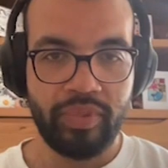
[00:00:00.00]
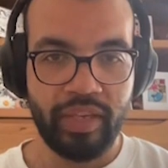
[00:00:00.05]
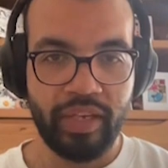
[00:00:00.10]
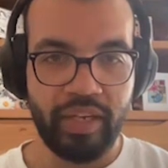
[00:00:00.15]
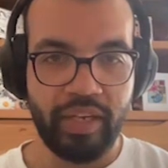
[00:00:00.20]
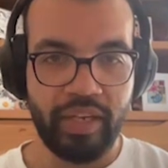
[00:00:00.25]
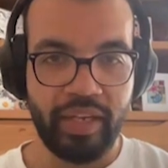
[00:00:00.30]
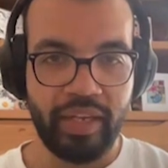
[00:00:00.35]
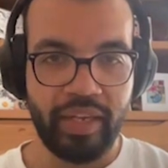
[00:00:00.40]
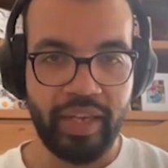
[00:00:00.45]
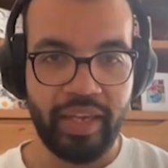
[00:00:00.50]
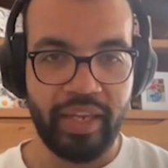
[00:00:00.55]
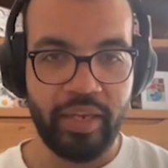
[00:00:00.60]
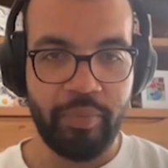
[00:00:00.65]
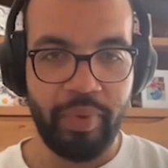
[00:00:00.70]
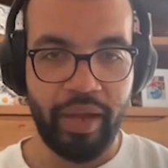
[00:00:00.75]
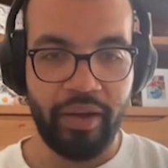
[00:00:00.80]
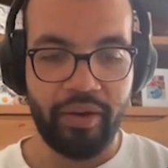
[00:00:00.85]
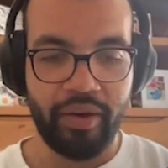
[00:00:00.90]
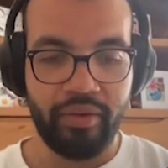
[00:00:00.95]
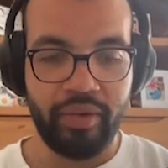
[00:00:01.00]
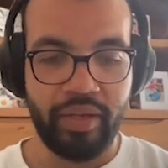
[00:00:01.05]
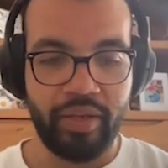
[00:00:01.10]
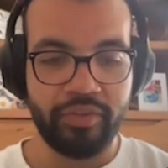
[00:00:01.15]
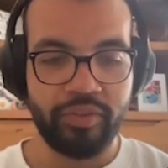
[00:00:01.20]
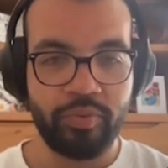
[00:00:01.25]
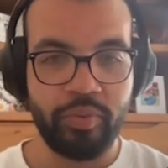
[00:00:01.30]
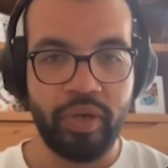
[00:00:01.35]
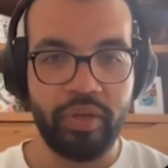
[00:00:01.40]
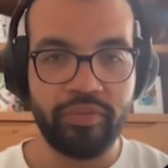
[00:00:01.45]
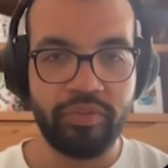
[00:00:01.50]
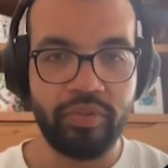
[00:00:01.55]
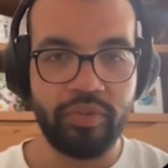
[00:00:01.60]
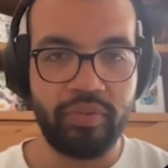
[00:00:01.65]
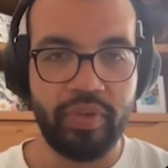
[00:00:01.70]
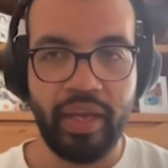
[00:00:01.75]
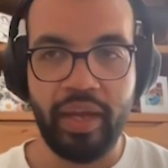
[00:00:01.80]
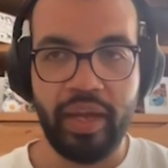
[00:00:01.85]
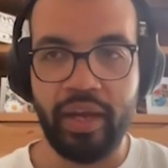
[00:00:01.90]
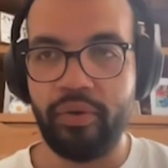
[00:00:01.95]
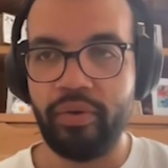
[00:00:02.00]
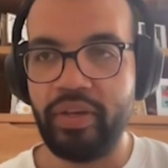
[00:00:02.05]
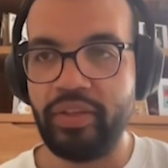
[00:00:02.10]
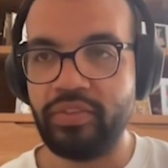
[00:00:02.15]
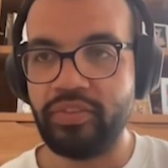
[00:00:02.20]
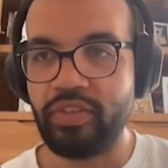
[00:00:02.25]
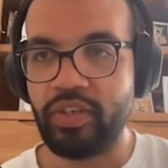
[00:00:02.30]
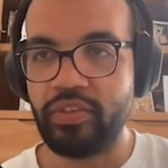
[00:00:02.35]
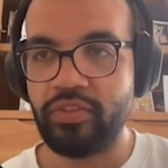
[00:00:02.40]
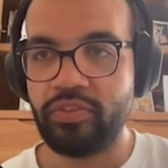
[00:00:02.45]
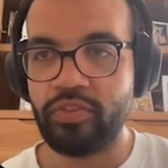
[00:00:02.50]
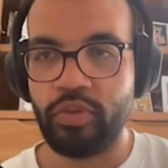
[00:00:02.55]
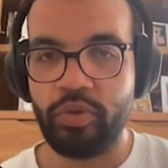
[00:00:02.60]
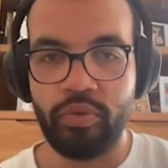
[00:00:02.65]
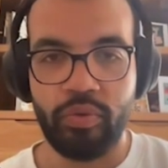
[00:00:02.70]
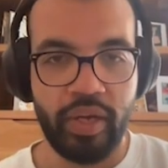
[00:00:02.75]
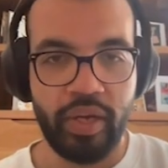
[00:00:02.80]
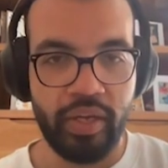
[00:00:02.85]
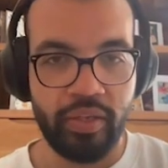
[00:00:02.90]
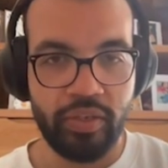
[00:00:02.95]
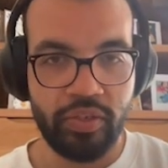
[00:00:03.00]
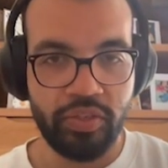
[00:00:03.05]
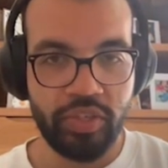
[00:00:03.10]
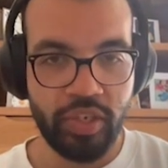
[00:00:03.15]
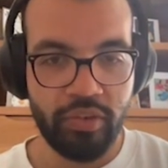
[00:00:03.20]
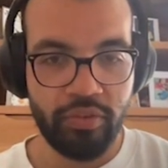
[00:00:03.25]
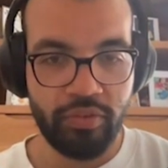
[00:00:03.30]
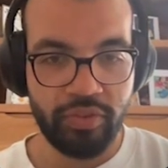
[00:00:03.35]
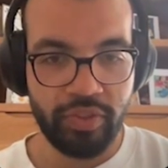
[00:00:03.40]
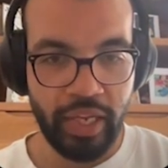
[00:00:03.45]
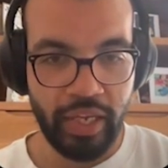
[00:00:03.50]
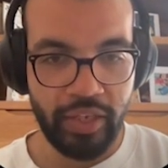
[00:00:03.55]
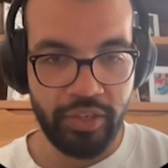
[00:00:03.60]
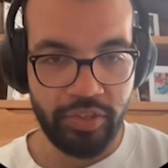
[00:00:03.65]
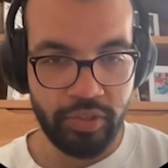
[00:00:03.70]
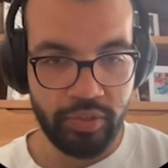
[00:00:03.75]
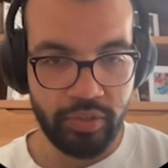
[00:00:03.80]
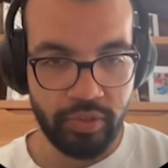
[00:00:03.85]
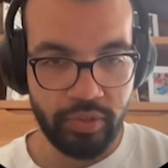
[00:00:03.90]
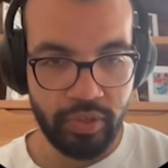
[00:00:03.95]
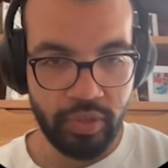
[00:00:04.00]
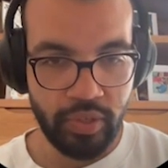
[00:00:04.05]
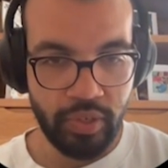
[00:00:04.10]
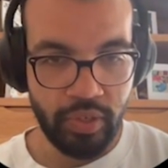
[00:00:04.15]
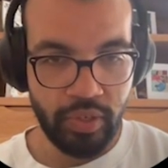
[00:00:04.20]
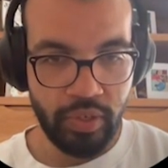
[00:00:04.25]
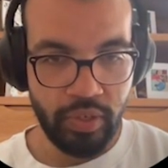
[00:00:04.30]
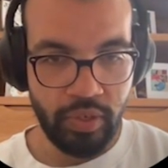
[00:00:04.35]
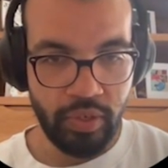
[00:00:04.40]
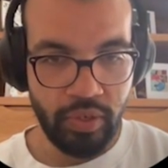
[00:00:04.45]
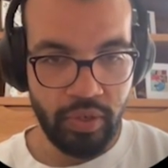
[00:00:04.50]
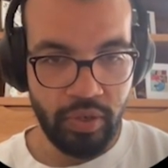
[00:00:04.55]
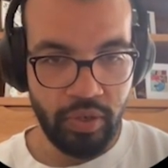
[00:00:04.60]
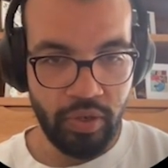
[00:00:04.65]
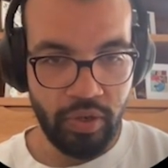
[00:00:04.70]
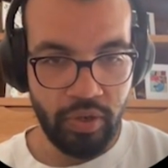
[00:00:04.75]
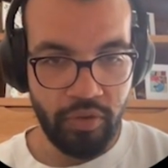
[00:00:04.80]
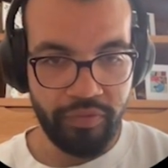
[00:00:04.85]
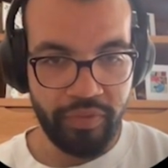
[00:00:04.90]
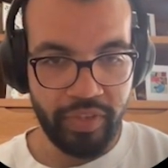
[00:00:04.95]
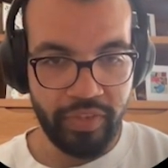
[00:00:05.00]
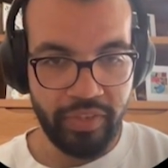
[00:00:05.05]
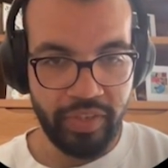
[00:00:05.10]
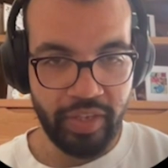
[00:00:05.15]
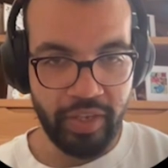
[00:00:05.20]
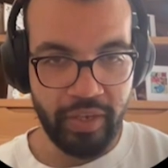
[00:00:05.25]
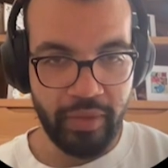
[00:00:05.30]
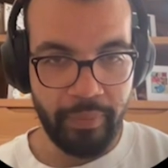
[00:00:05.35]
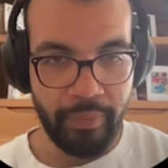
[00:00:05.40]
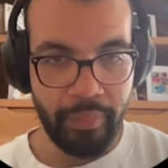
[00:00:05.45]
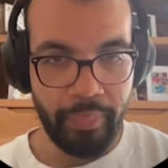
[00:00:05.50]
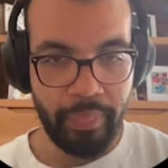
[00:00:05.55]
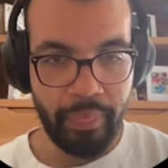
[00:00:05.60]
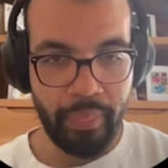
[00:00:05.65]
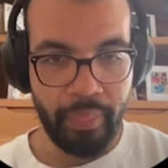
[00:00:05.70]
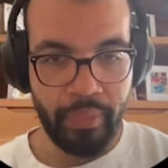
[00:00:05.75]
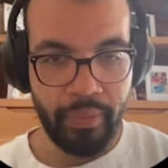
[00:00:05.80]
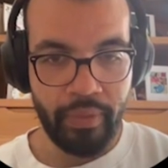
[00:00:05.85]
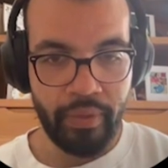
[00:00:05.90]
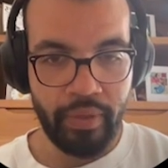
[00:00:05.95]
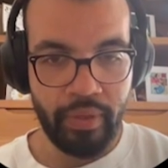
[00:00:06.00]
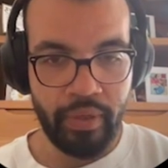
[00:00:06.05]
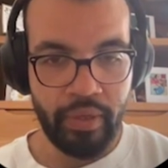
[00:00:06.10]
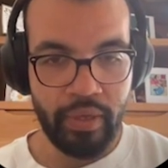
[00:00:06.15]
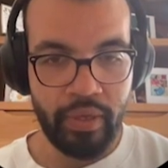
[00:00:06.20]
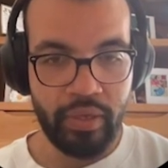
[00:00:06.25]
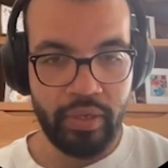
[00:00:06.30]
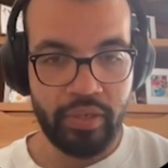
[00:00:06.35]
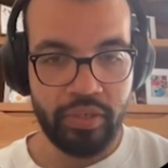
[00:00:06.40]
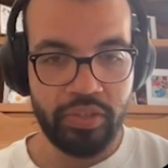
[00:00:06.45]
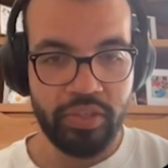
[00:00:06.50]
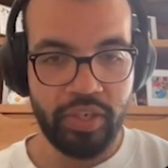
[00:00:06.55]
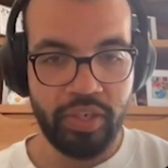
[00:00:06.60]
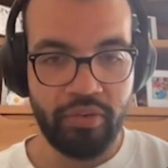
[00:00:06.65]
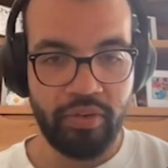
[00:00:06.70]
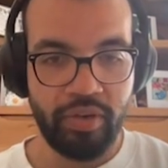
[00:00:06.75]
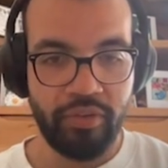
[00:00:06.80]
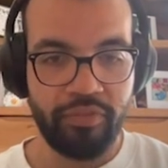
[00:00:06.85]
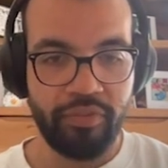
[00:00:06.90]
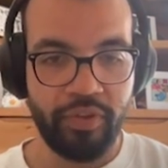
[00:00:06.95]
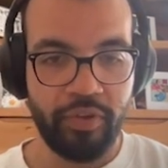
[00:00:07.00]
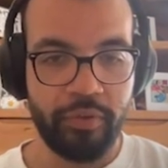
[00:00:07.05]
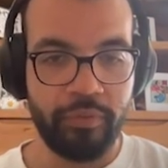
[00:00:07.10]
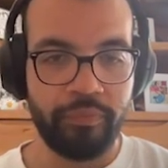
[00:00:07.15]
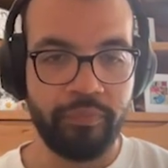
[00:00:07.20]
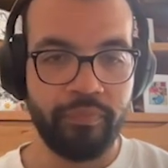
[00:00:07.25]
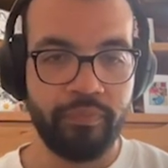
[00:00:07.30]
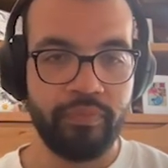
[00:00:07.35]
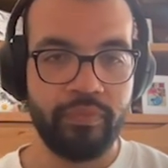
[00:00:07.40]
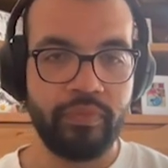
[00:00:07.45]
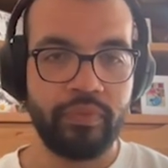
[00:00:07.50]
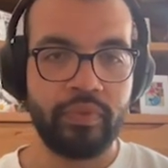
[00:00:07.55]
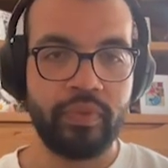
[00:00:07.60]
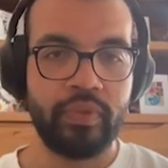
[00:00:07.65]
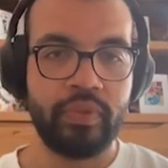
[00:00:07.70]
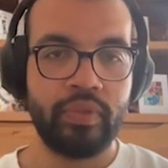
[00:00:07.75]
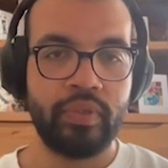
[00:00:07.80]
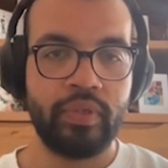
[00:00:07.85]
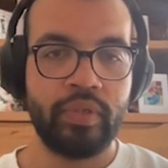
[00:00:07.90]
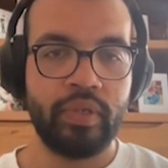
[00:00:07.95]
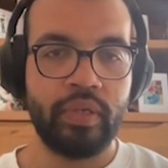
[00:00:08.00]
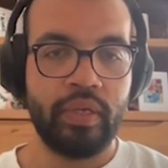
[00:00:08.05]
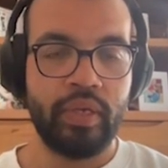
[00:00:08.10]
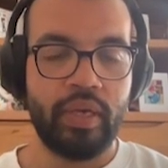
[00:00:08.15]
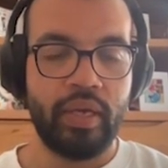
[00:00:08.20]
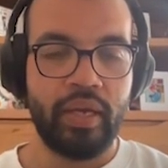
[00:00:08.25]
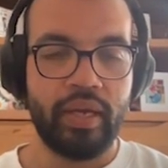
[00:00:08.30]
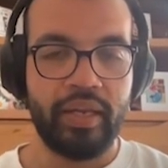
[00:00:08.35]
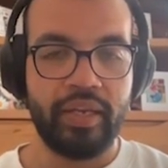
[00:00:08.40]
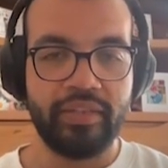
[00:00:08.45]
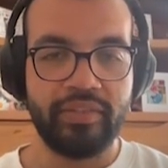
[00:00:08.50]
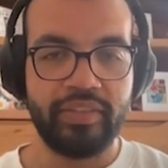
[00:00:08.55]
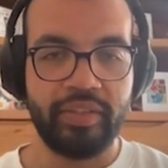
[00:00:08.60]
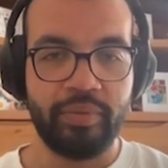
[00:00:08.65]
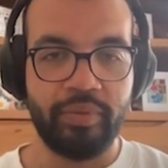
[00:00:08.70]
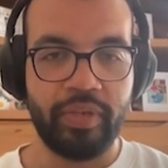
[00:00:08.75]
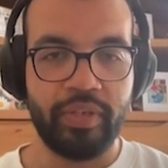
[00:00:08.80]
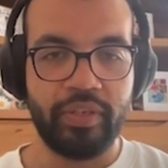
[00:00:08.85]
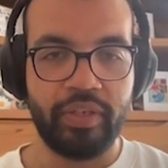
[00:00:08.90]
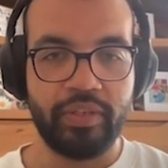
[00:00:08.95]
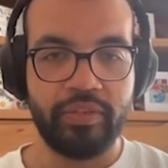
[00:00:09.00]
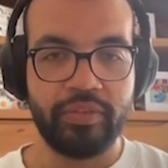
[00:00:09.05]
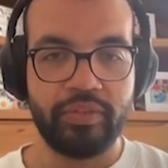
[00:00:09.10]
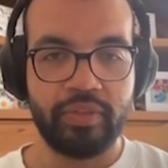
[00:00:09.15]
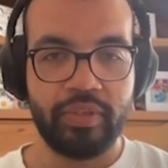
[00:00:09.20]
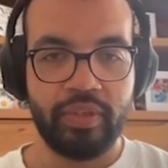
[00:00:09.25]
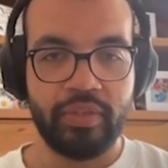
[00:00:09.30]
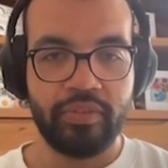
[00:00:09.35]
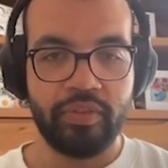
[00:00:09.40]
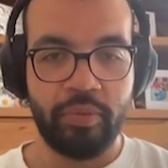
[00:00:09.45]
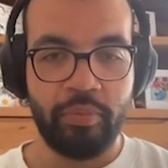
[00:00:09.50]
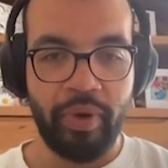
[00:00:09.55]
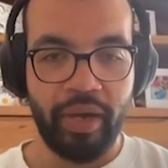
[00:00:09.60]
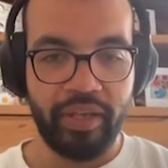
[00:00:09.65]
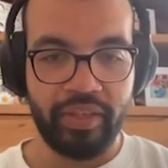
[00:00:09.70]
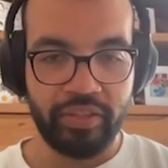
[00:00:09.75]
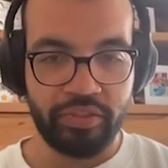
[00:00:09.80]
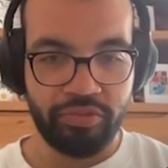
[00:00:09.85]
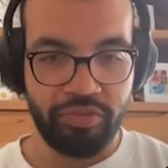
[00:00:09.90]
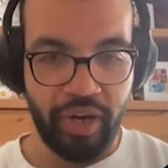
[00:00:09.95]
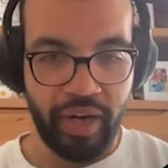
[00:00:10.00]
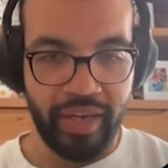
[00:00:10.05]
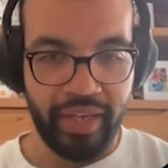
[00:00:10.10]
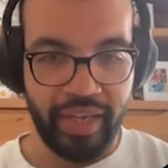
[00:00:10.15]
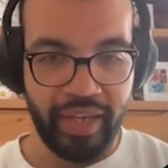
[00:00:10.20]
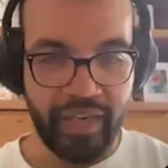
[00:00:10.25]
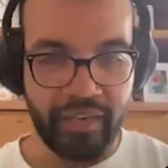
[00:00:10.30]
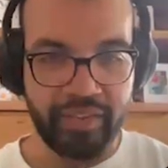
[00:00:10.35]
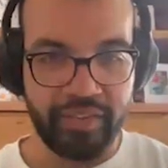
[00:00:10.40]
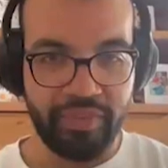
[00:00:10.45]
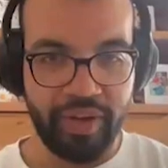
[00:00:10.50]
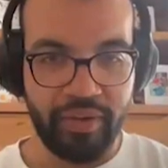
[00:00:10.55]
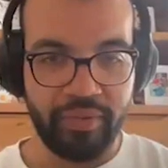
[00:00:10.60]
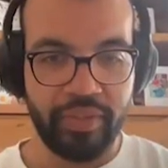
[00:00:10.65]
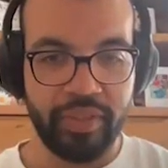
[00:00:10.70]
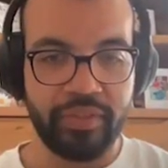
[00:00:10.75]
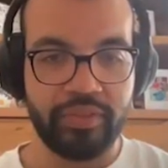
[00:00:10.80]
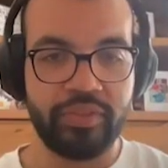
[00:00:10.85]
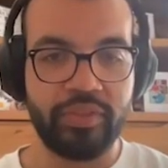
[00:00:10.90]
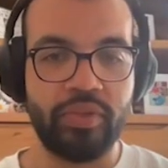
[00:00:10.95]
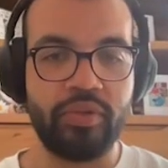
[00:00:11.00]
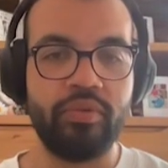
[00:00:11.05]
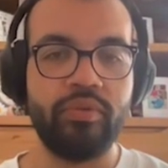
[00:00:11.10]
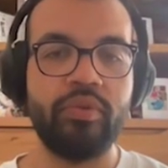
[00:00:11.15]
kind of in the background now. So what I'll do now is just do a general selection of this here, generate fill, and then see what it does. So it might try and get the surroundings too,